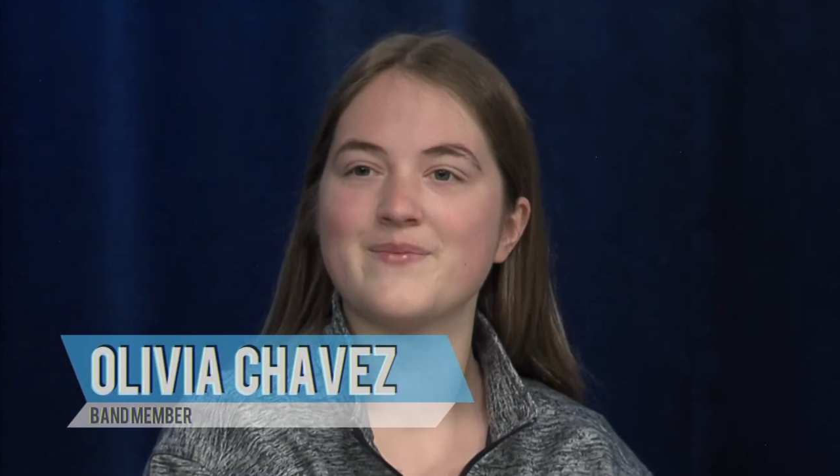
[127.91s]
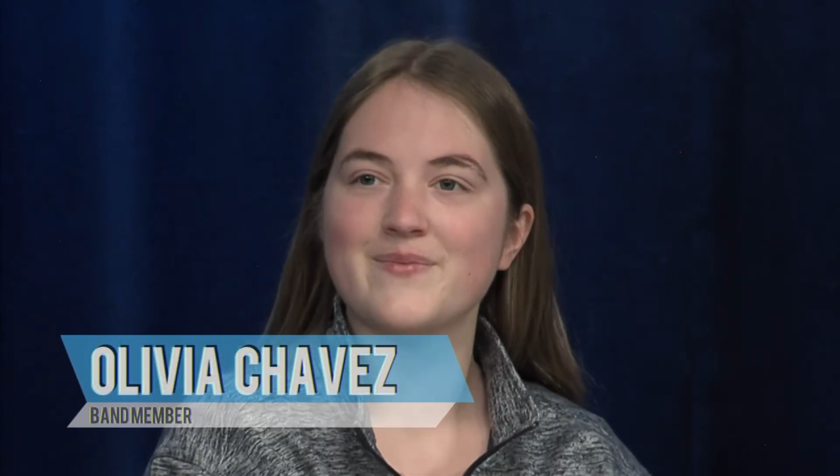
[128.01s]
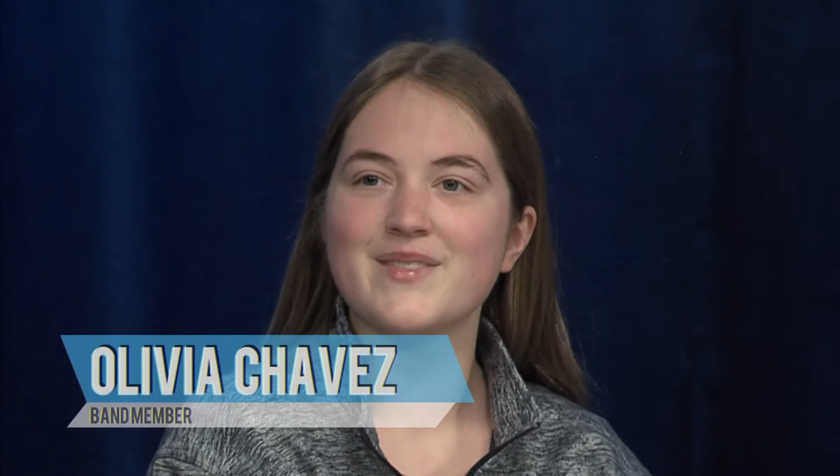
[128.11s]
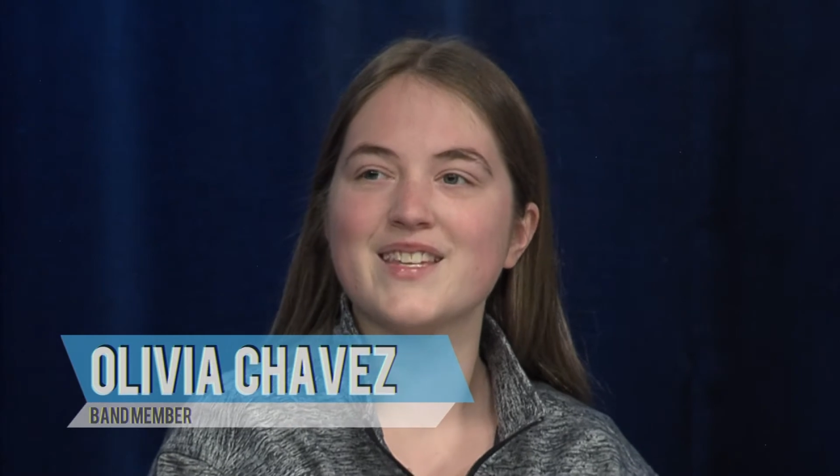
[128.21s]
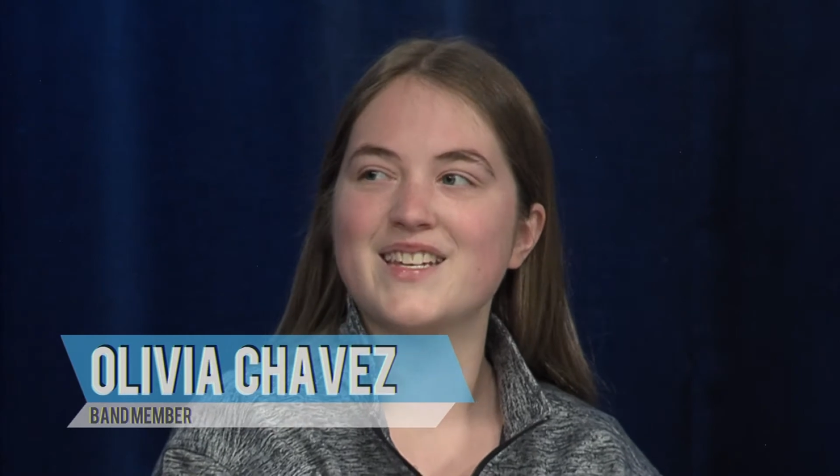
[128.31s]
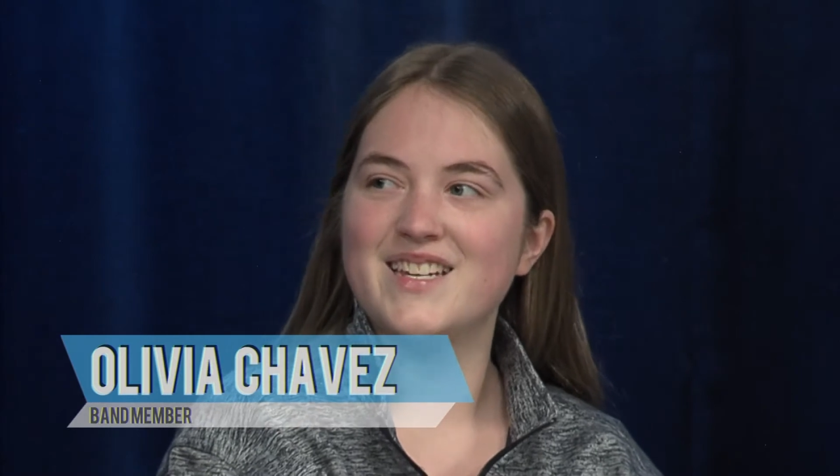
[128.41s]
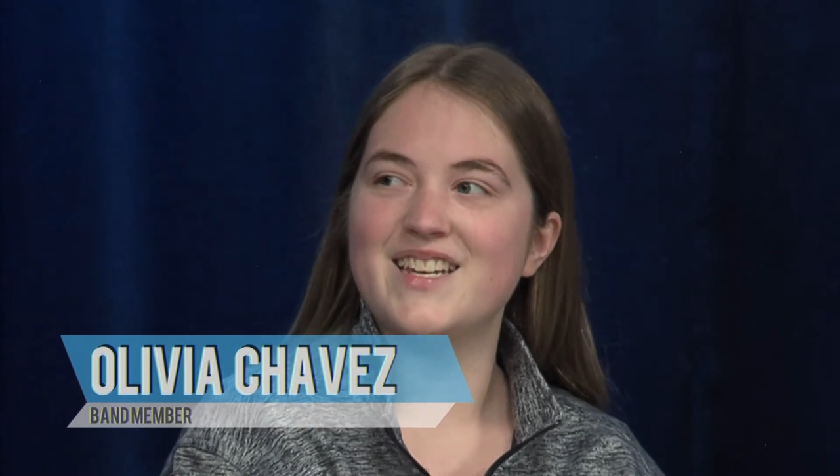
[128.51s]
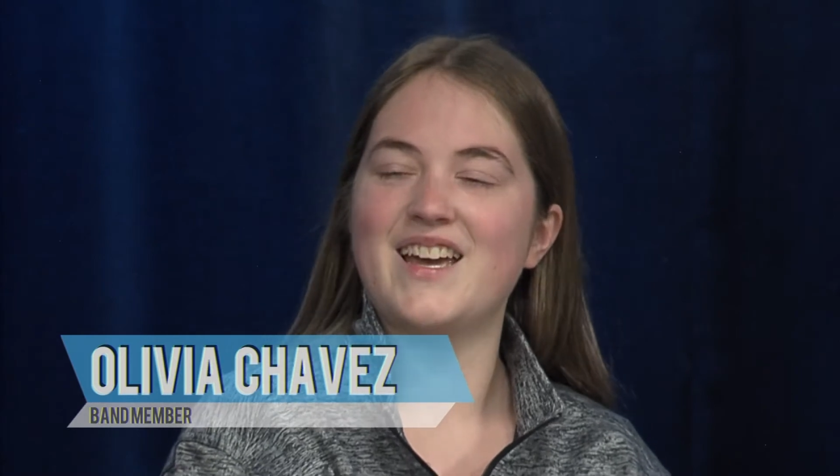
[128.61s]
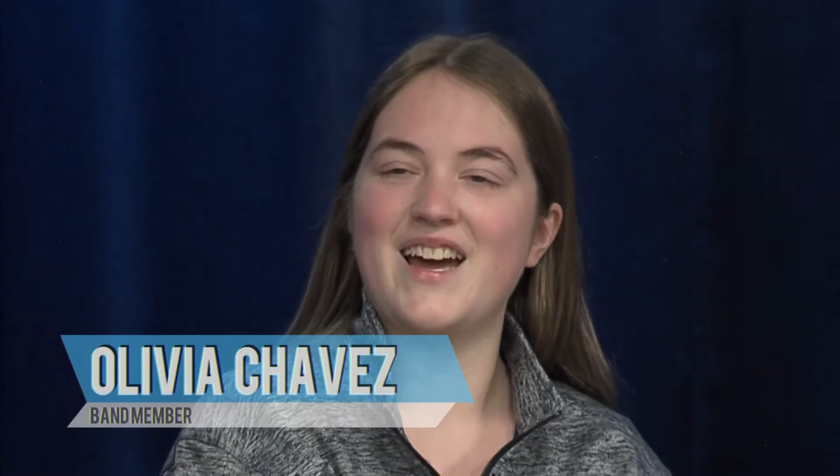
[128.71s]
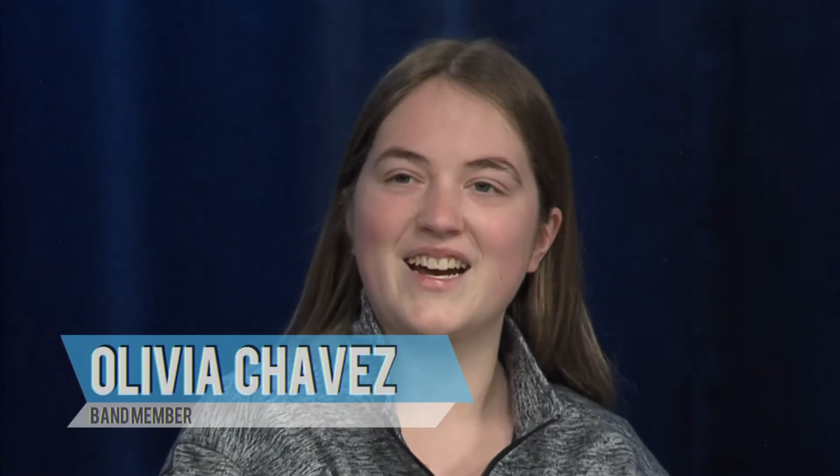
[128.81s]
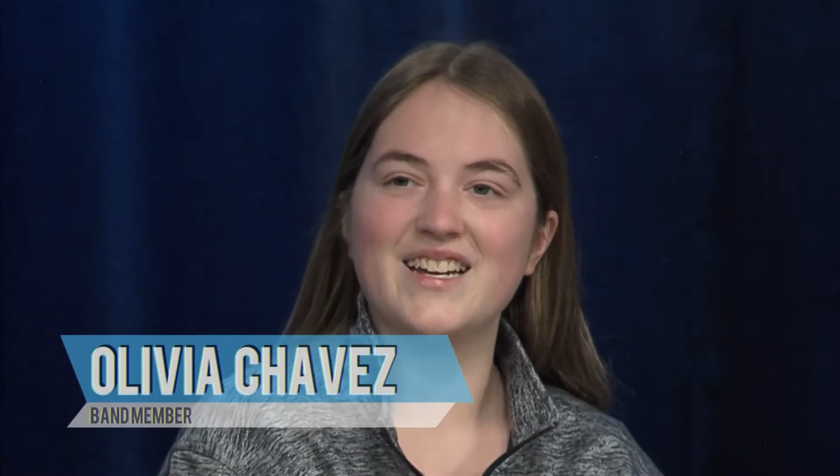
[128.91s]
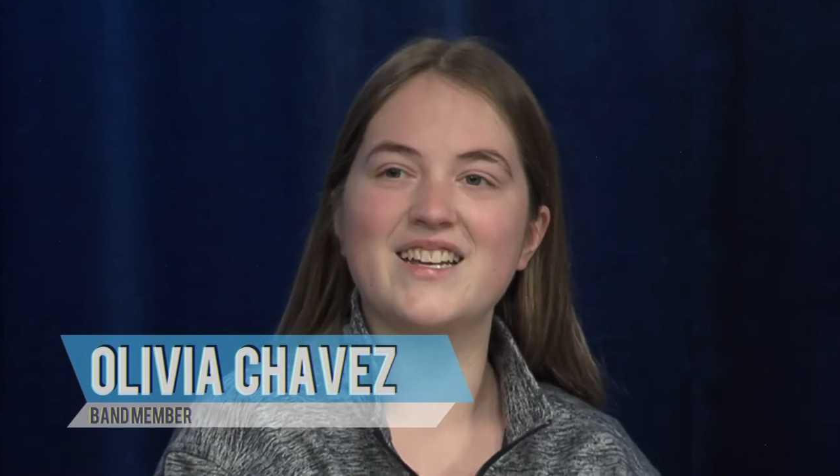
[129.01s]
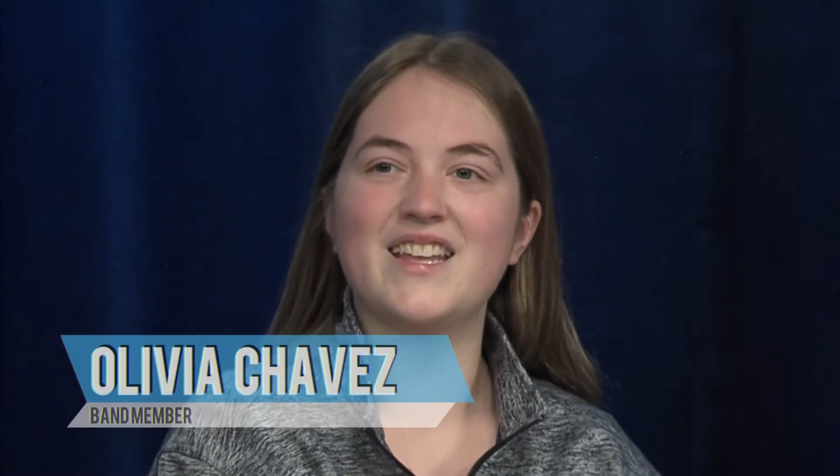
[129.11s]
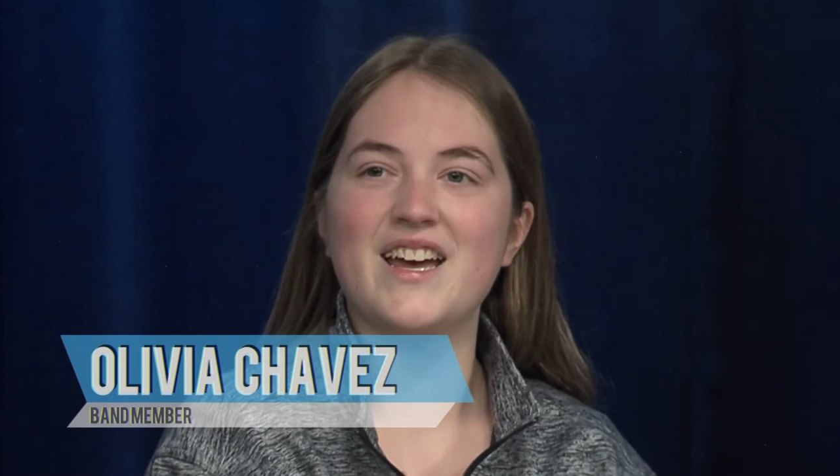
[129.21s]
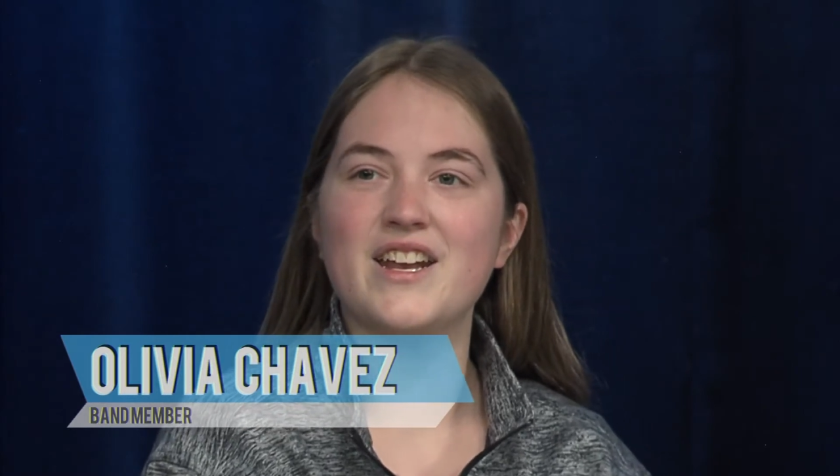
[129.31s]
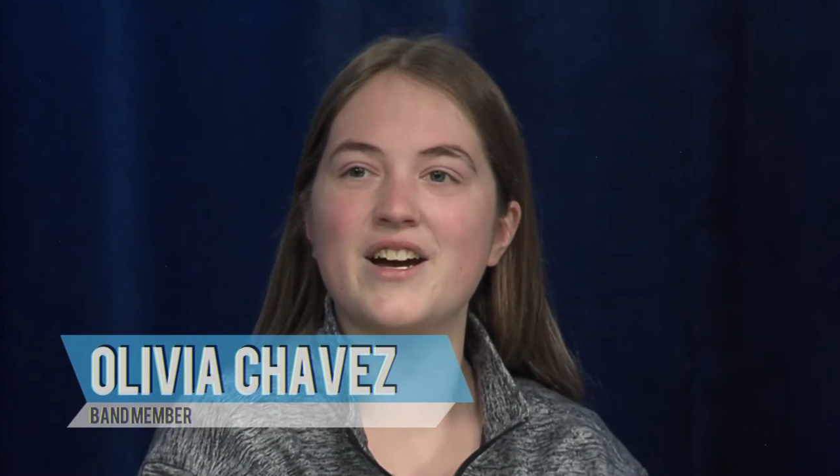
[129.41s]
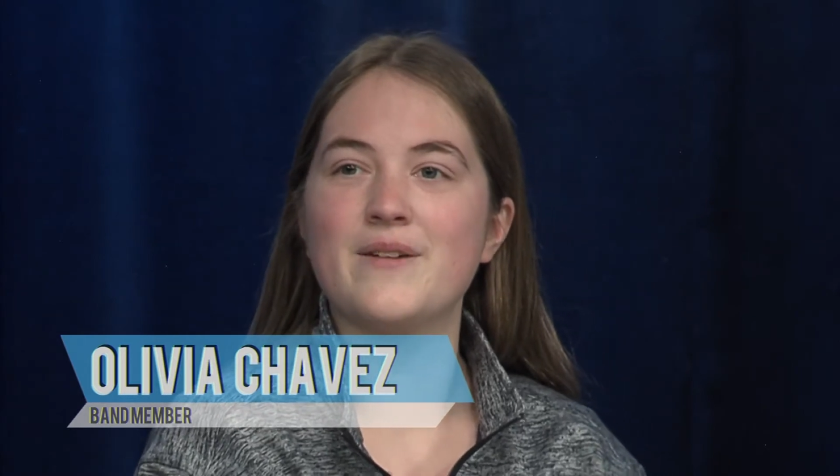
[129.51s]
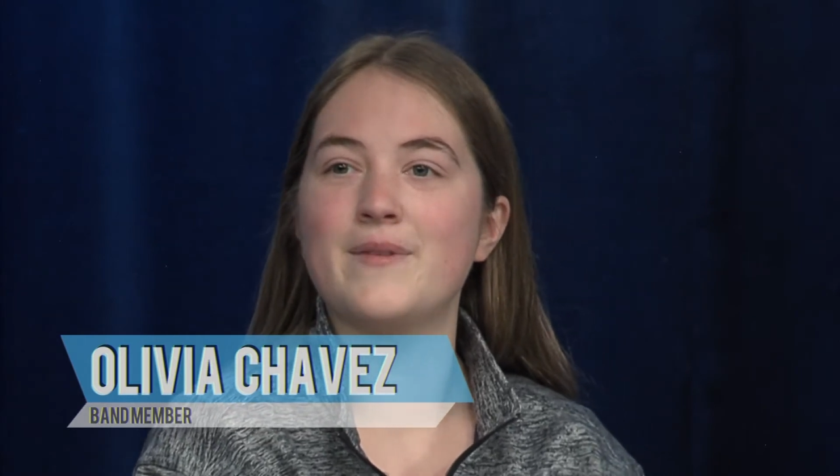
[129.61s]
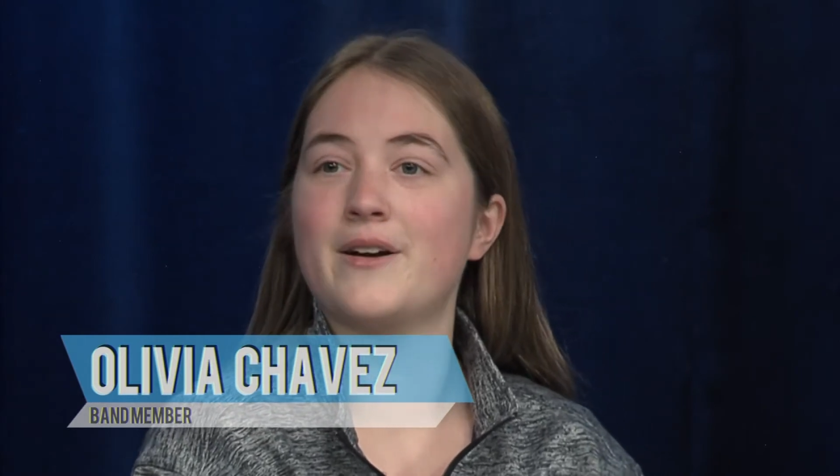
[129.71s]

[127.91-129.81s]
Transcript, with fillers: Classic. Yeah, and then um,